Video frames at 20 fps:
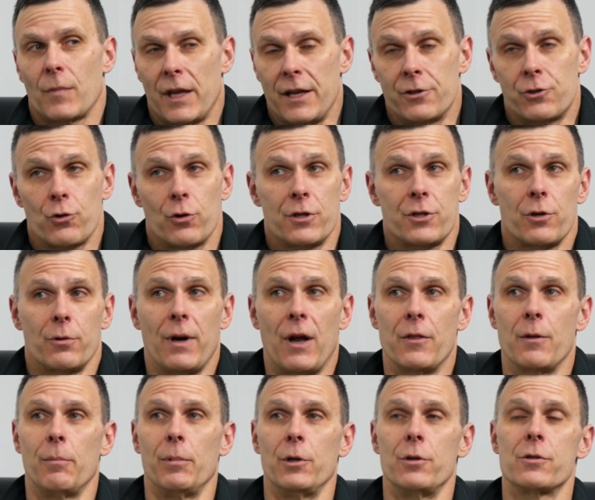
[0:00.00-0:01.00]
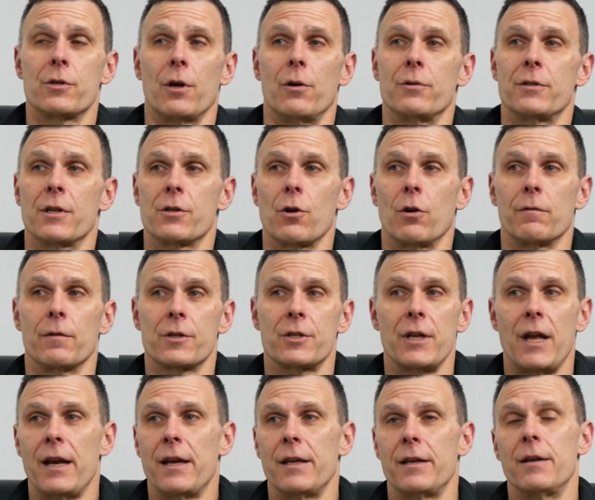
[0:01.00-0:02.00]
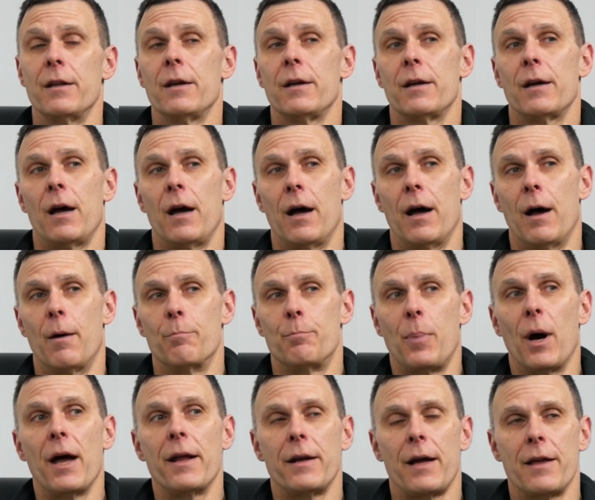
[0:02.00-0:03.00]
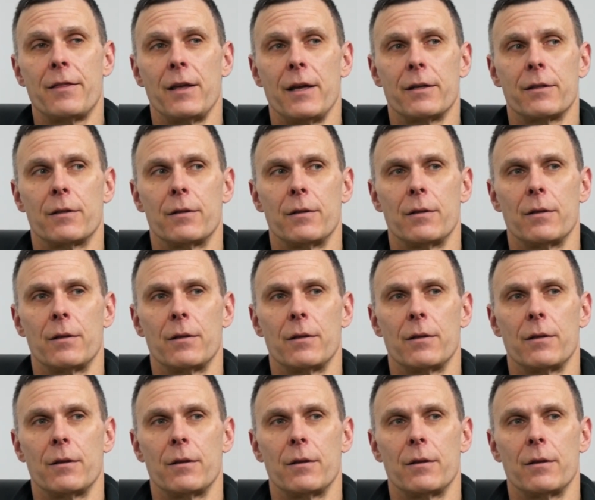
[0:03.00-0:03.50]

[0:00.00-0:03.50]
interest around the blue zones is overstated. But I think